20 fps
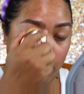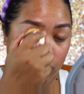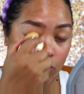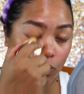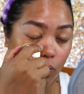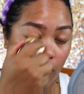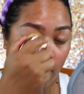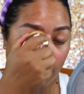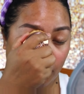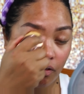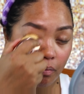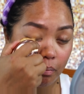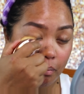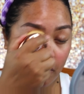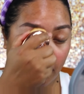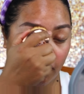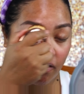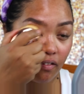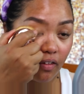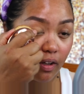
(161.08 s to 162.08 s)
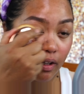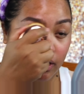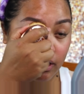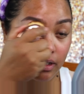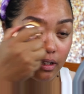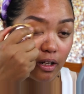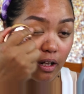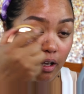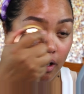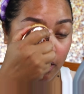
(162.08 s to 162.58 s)
So, half of my
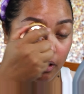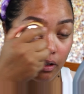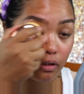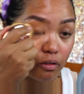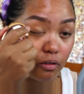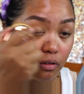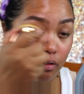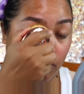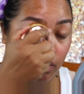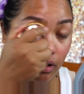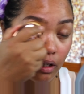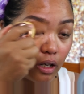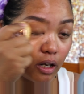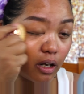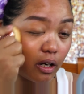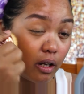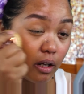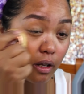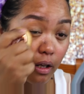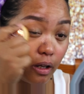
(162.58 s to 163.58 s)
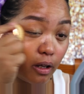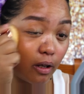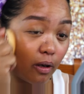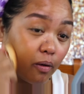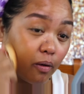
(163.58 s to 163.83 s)
face lang yung ilalagay